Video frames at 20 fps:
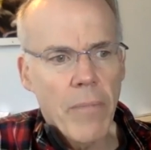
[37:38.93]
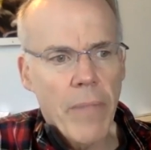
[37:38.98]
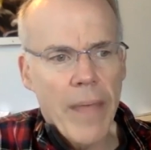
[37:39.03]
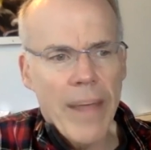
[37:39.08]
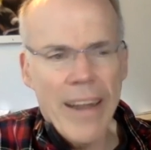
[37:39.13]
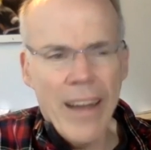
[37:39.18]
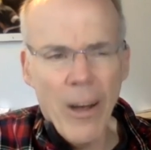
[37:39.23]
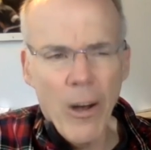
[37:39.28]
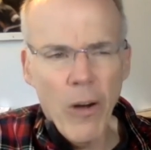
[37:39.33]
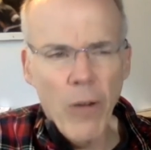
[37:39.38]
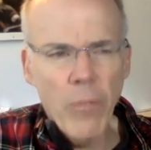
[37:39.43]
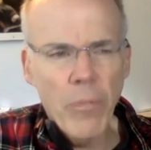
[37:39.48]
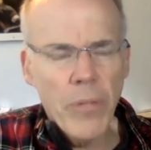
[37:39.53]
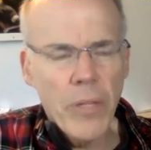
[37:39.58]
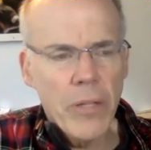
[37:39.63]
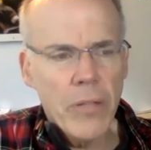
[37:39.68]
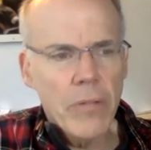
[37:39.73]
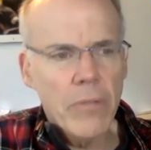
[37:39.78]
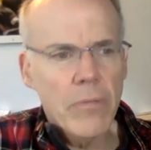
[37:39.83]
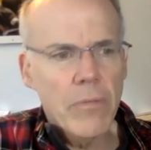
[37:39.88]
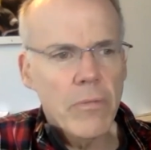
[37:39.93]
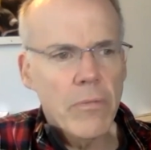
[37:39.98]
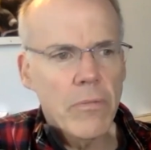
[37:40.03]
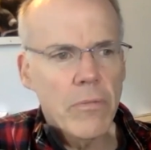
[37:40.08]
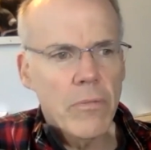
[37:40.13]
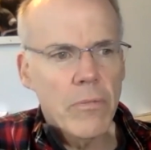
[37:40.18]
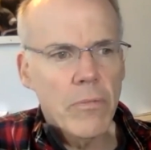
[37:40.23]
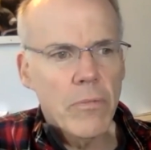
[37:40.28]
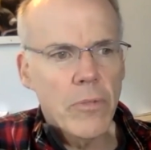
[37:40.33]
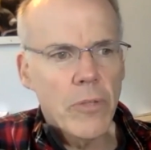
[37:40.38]
And I hope that
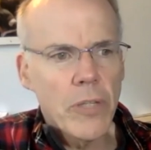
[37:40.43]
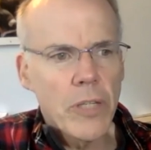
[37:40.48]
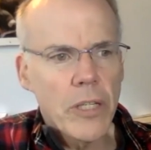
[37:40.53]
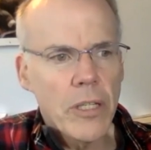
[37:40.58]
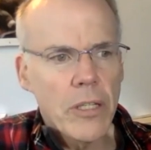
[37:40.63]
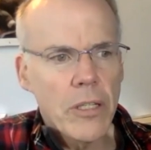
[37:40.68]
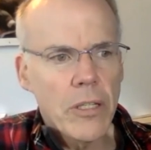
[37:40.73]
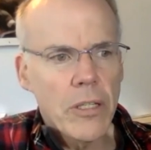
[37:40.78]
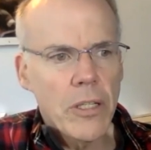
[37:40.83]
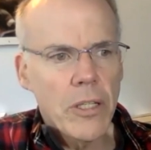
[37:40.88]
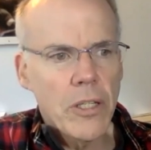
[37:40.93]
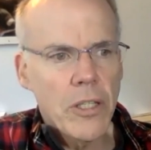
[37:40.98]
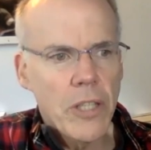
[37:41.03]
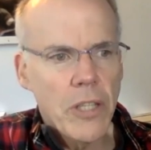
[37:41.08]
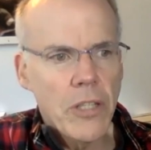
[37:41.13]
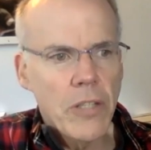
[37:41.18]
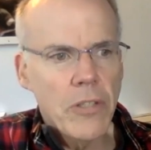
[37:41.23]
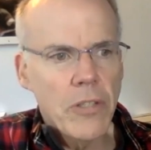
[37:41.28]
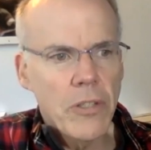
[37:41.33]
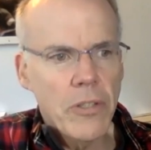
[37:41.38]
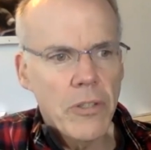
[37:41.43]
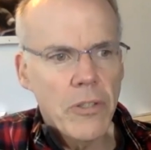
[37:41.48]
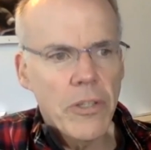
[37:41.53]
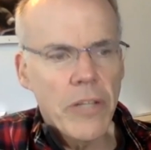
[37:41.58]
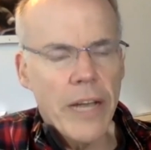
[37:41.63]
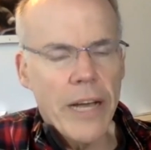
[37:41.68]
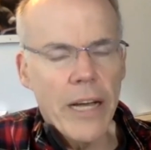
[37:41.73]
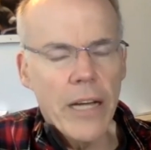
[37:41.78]
we'll continue to do